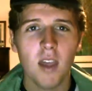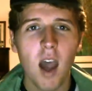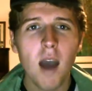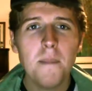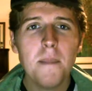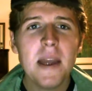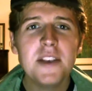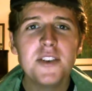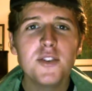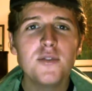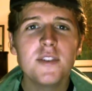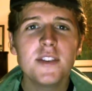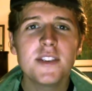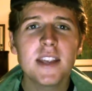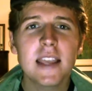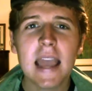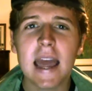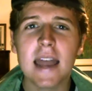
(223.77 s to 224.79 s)
I may do
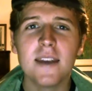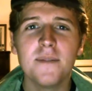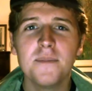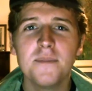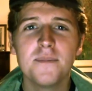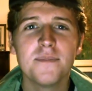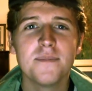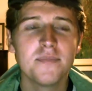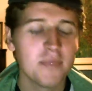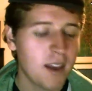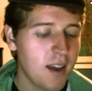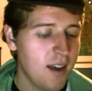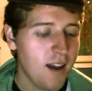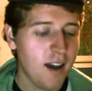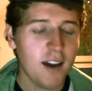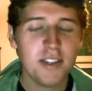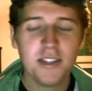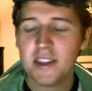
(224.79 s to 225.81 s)
this again.
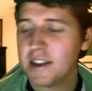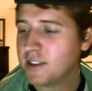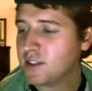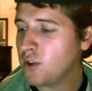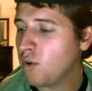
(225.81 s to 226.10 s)
I think